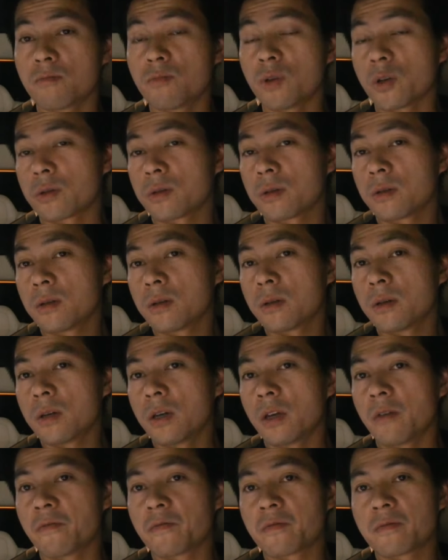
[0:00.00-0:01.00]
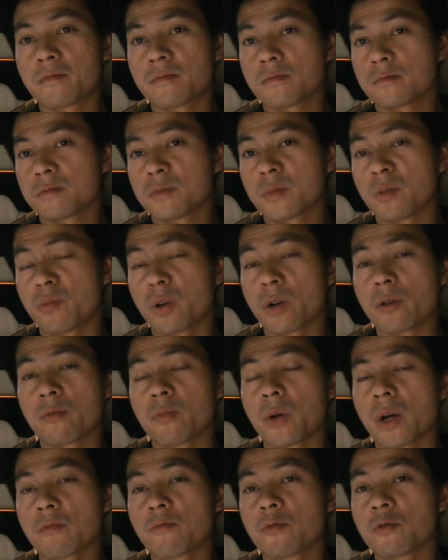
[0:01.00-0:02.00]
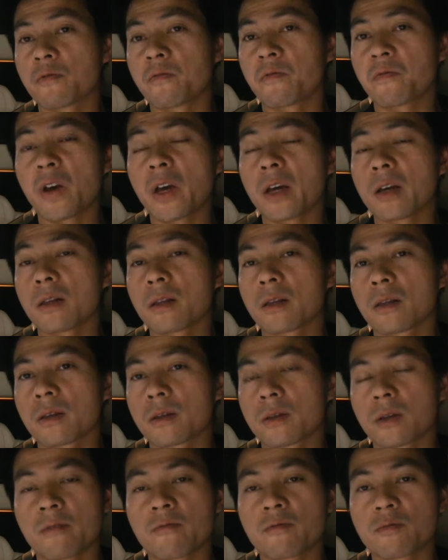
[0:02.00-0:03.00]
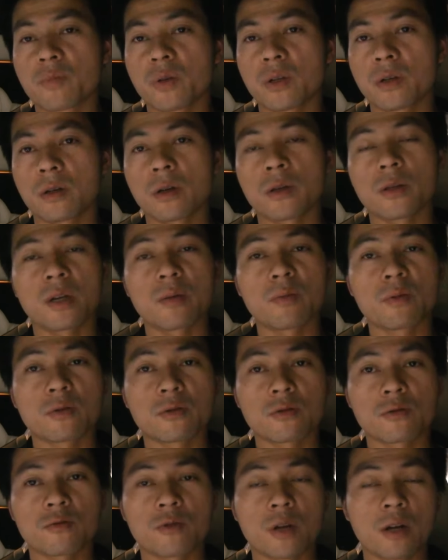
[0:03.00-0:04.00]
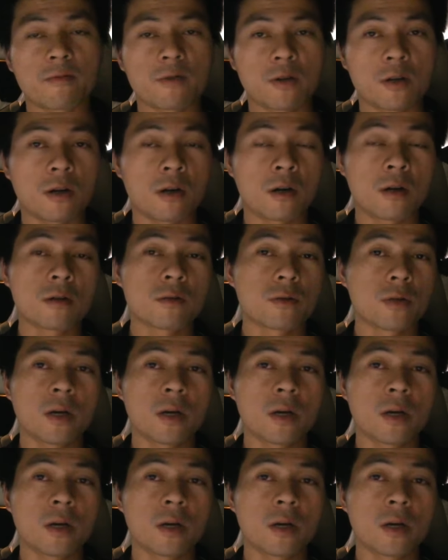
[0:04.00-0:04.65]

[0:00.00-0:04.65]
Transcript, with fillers: But if the battery pack would fail and I would be unable to drive the car,